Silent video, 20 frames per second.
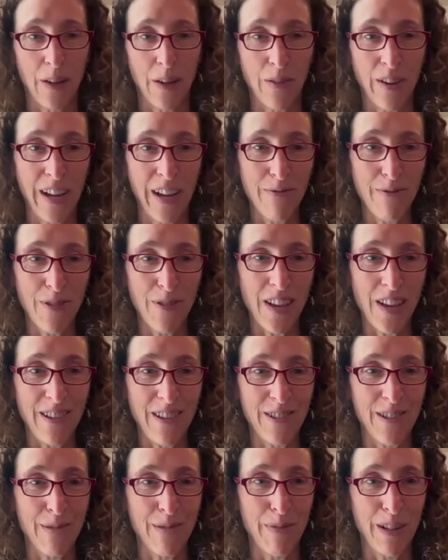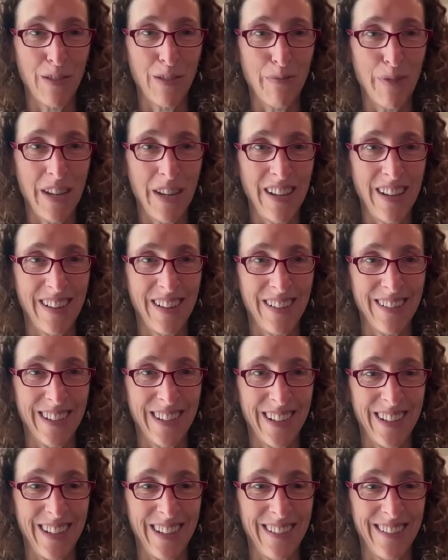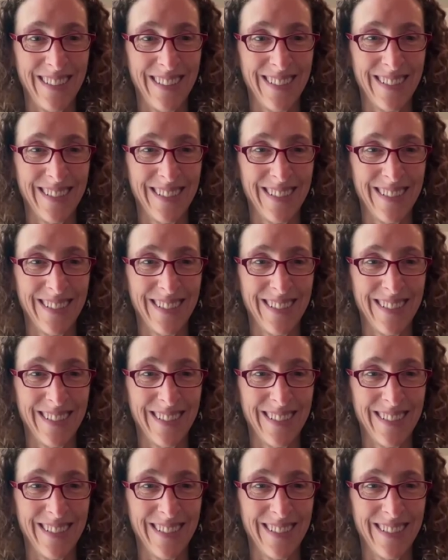okay. Well, thank you so much for being here, Ricky.